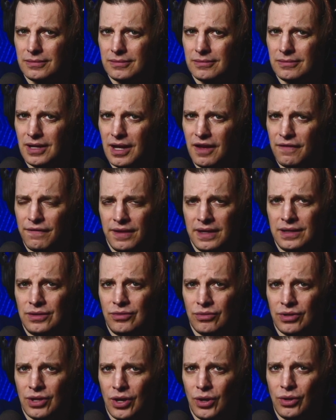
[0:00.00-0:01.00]
A venue
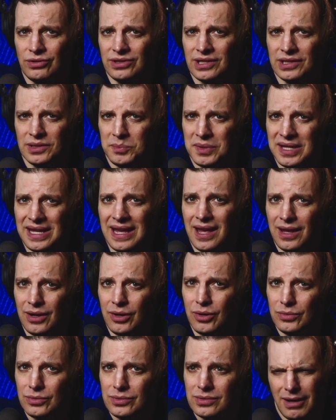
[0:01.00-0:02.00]
knows it's pianos.